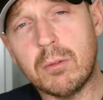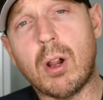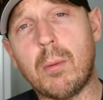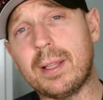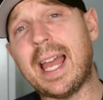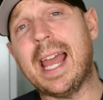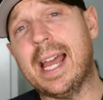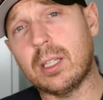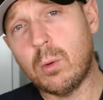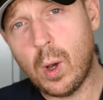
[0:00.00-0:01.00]
Right, with that
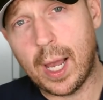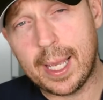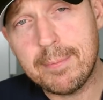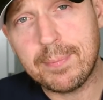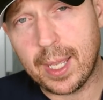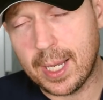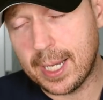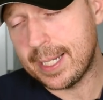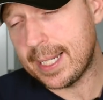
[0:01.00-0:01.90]
out of the way, uh,